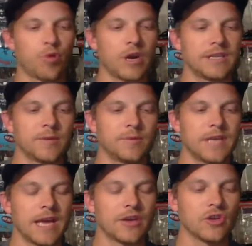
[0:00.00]
pretty
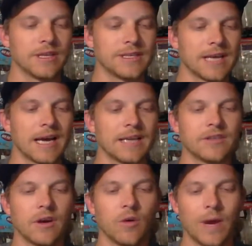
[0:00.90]
substantial in size,
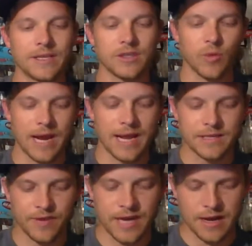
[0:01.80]
so it weighs three eighths
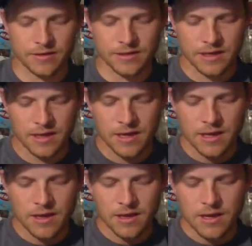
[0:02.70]
of an ounce,
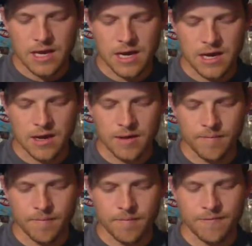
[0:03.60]
uh,
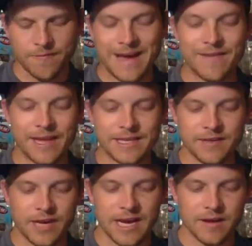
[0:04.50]
five eighths
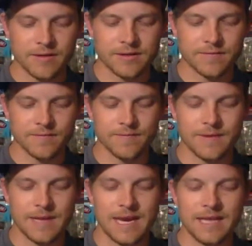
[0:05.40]
of an ounce,
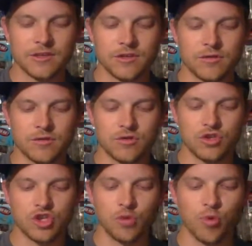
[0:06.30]
and is
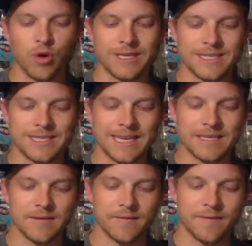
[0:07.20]

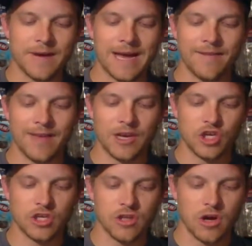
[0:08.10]
2.65
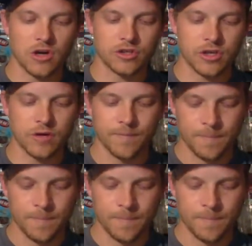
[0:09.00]
inches long. So